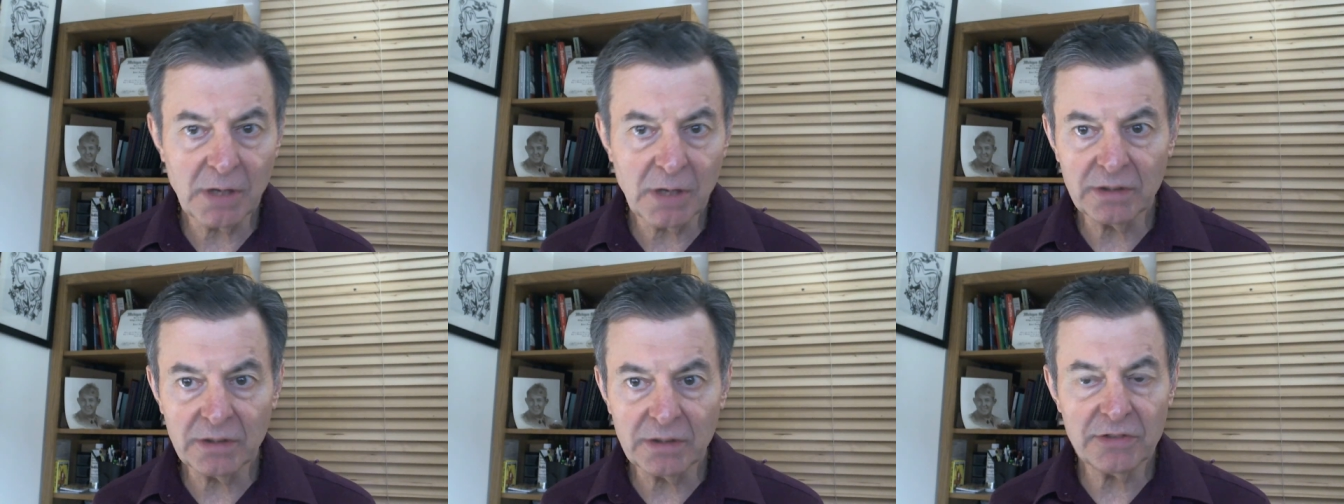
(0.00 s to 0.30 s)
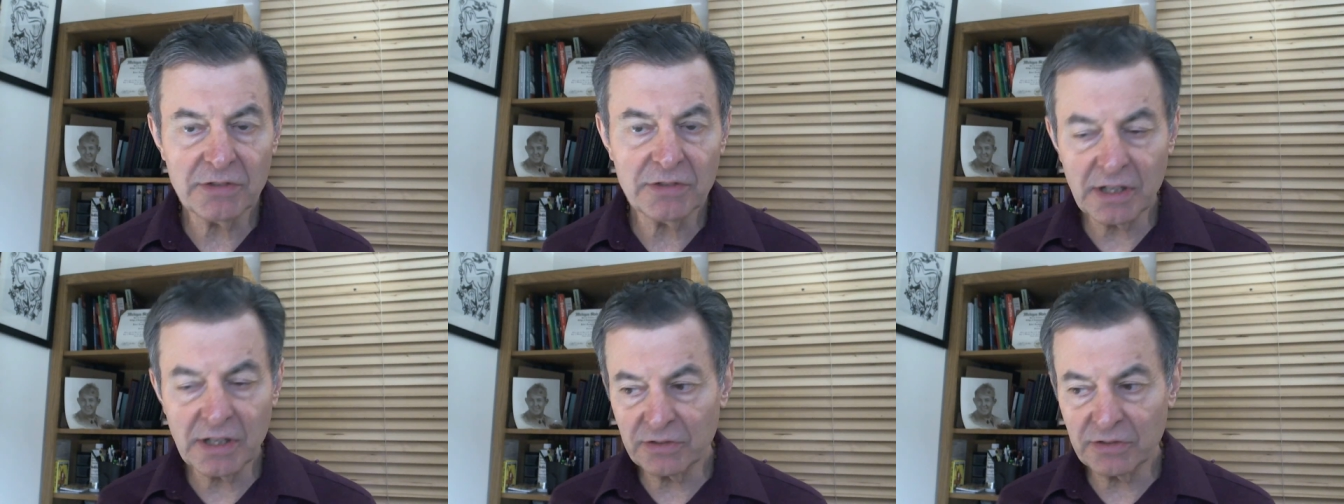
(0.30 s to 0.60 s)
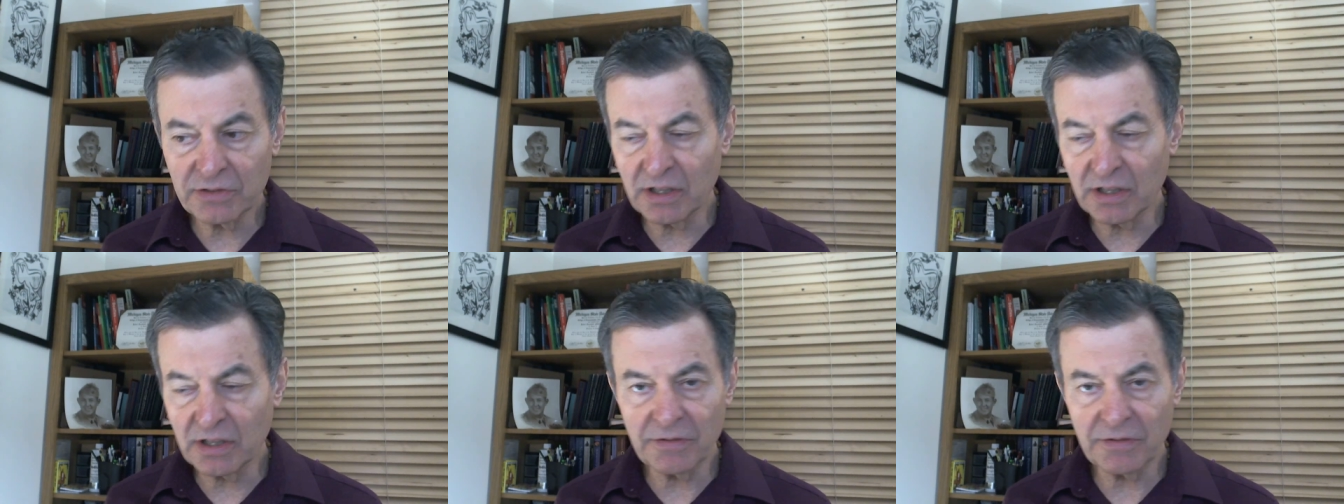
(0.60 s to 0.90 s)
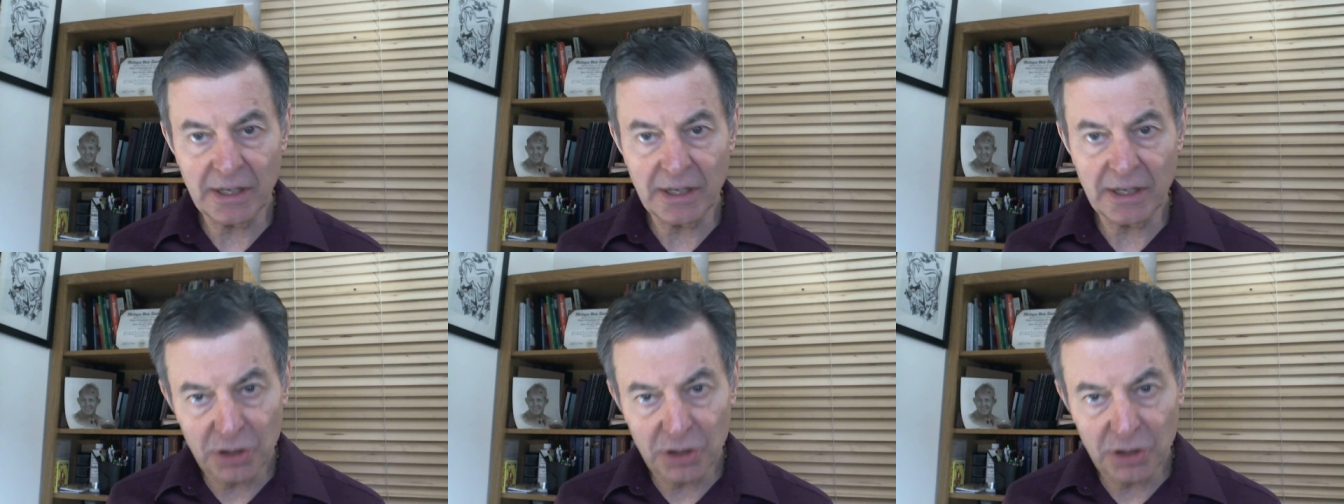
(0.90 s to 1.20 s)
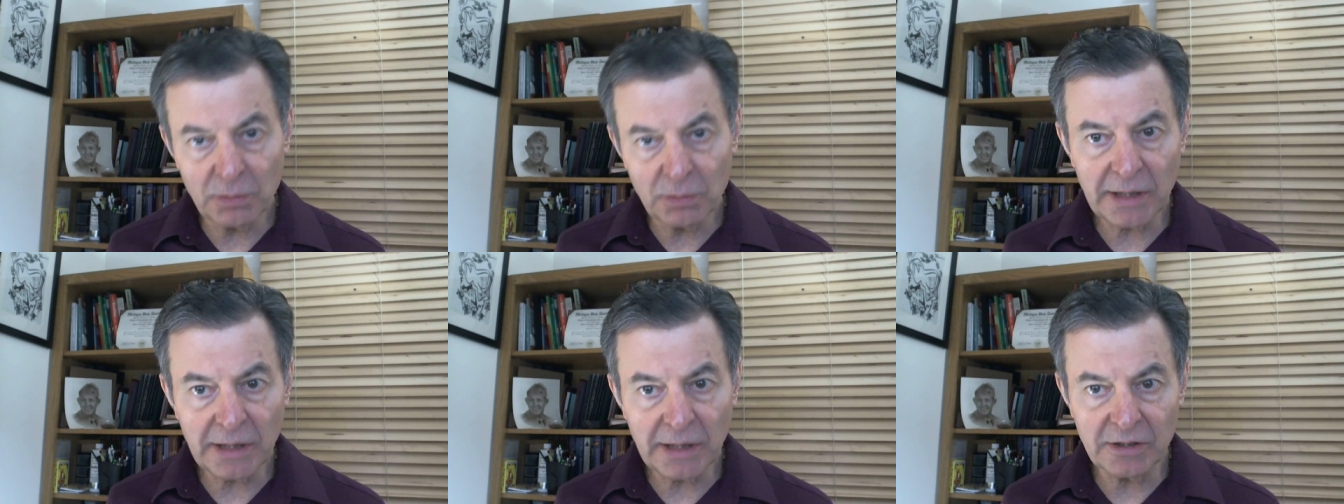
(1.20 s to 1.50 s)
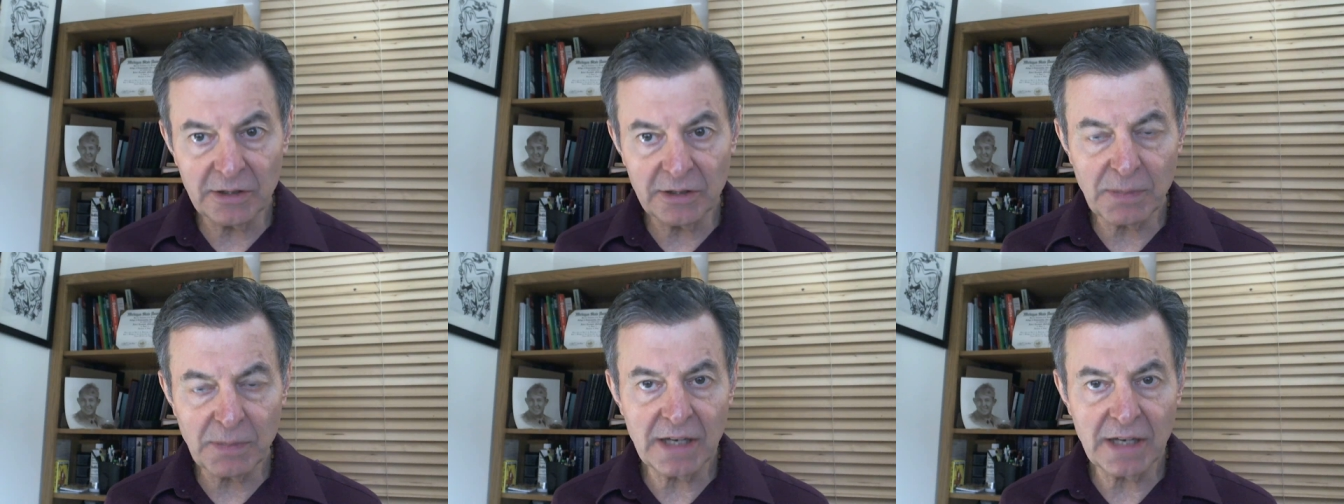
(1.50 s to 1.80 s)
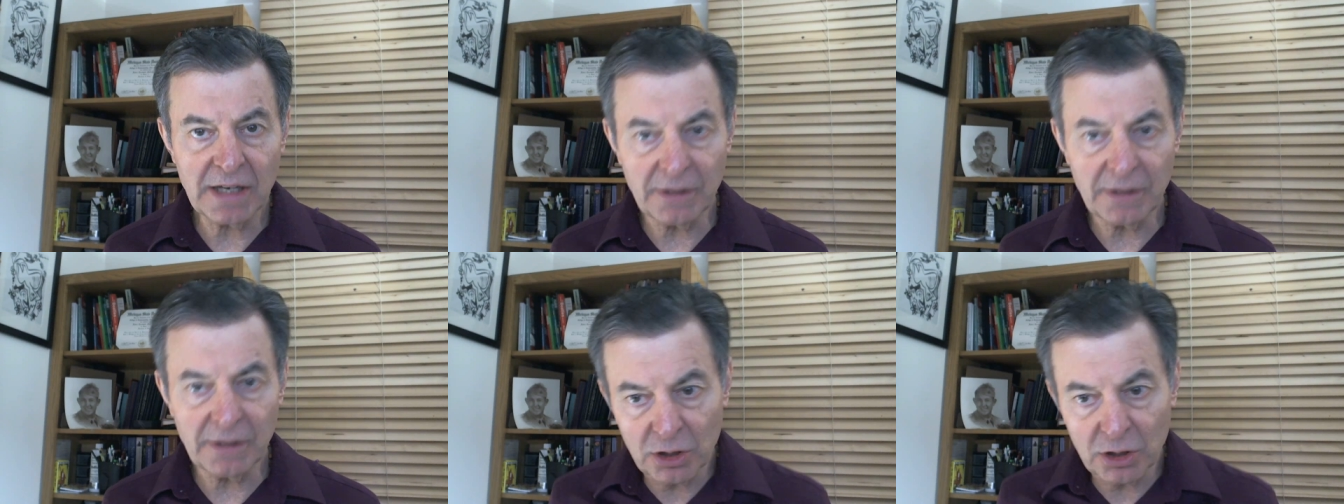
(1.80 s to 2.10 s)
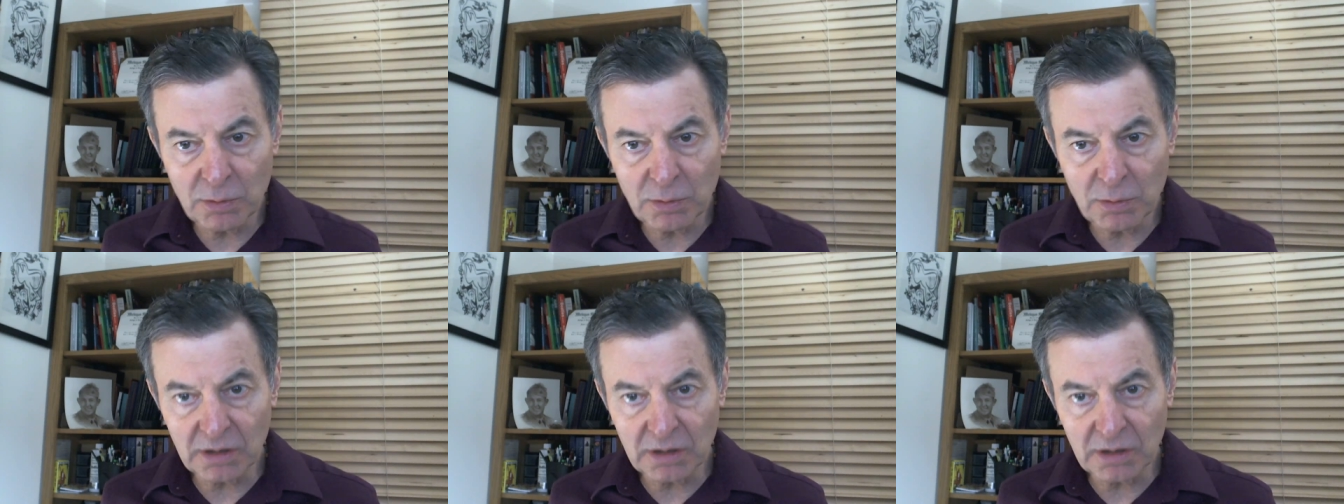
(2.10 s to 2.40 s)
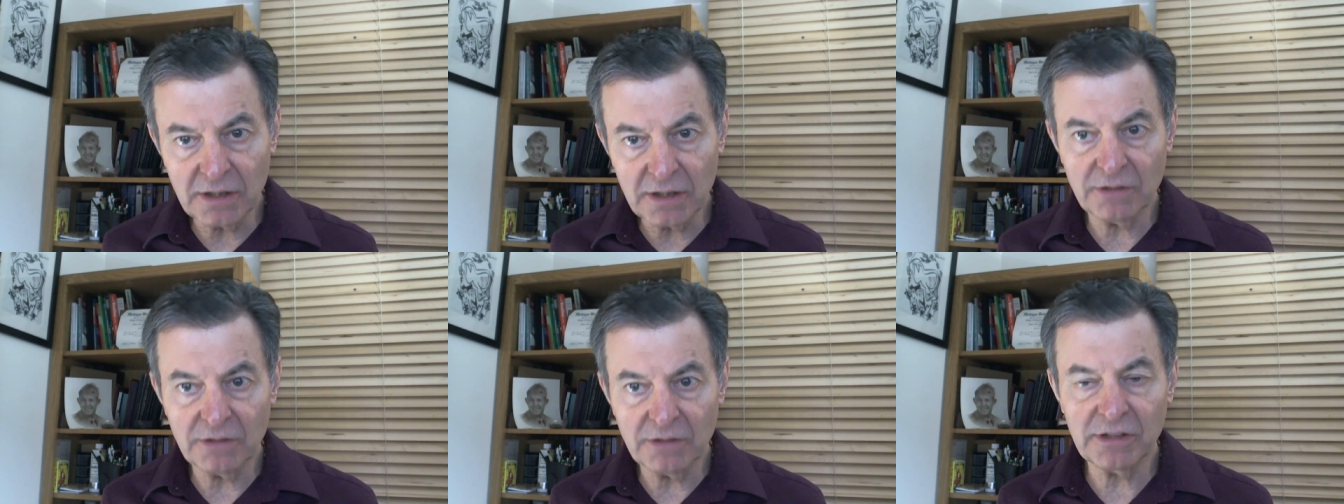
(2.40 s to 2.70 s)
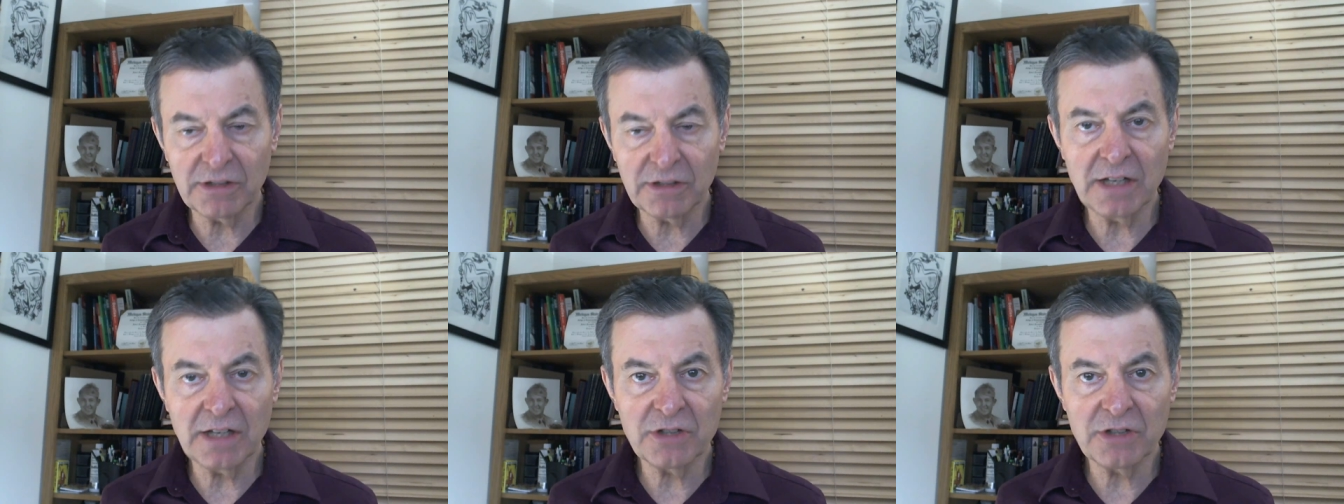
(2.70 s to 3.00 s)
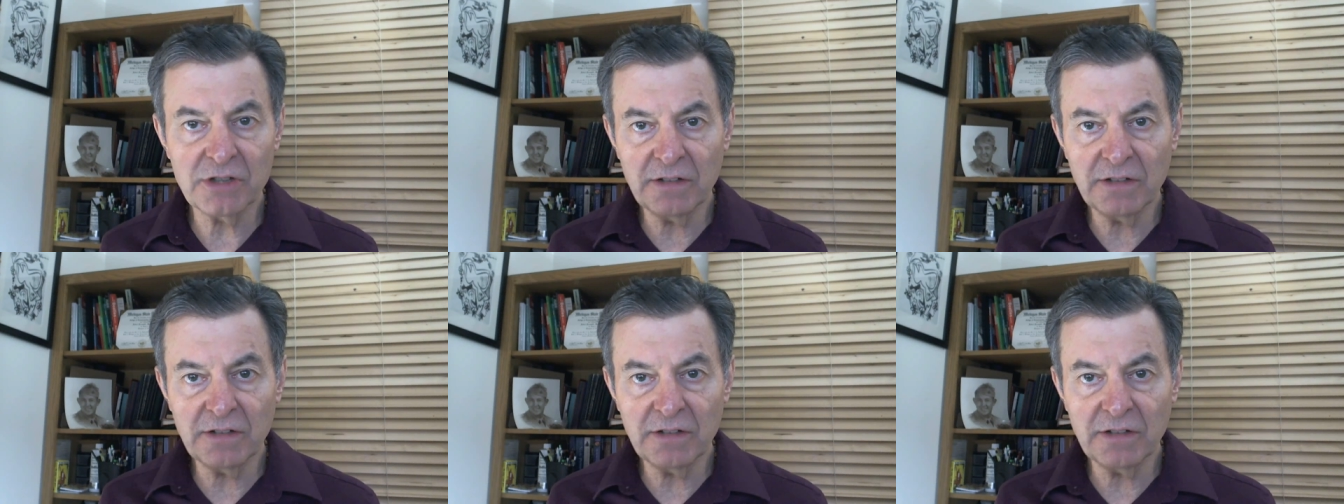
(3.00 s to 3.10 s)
all these things, they accumulate in the body, they accumulate in the flesh,